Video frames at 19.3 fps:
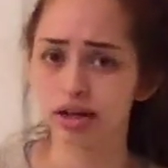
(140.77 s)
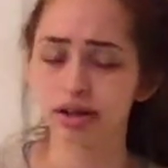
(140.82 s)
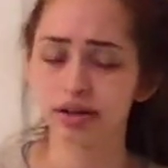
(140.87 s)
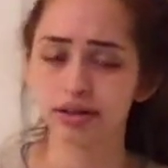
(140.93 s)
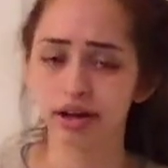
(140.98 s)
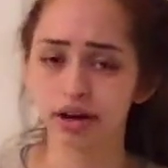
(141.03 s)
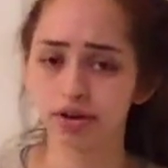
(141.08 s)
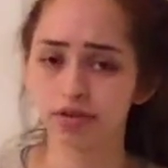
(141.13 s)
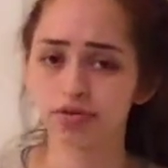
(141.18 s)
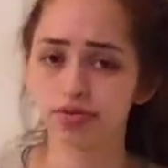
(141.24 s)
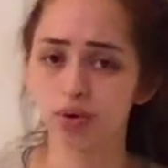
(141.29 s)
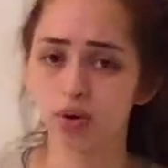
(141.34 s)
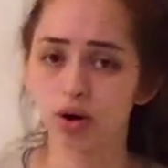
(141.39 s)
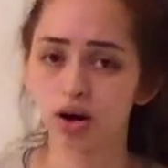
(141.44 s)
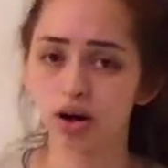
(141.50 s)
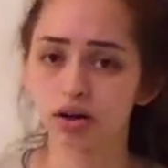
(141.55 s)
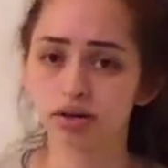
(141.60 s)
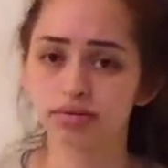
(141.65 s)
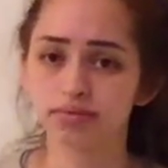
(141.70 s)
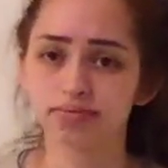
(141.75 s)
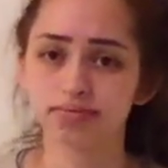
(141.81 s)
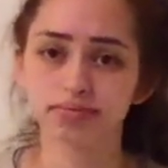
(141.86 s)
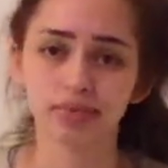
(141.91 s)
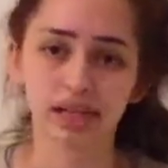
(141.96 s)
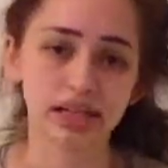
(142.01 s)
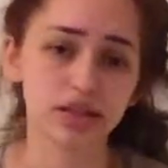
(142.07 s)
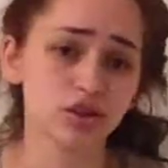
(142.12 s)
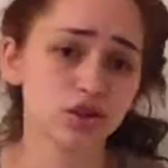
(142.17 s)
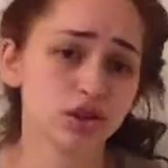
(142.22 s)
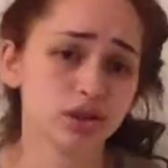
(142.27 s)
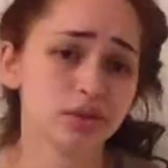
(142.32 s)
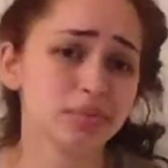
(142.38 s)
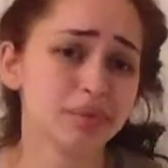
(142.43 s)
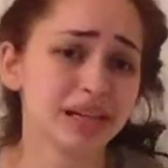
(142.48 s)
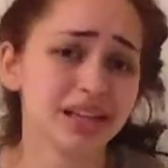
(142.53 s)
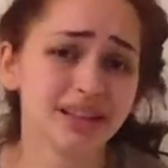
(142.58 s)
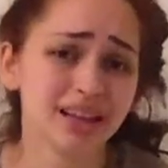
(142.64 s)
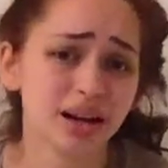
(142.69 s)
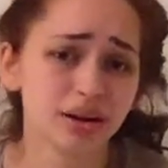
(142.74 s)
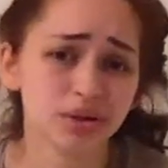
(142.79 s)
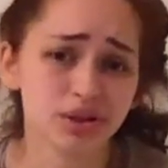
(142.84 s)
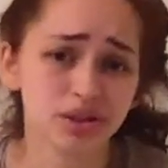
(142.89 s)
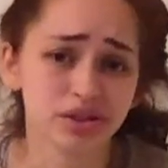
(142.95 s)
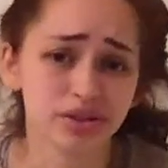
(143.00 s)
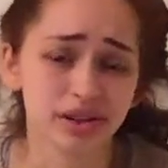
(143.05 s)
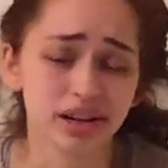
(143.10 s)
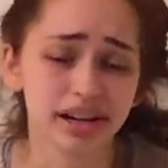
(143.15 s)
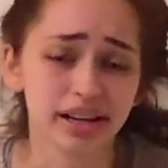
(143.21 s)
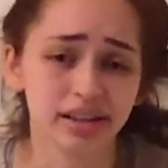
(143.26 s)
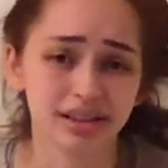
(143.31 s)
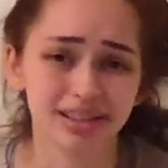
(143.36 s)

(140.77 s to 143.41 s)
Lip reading: therefore they should be allowed to drink.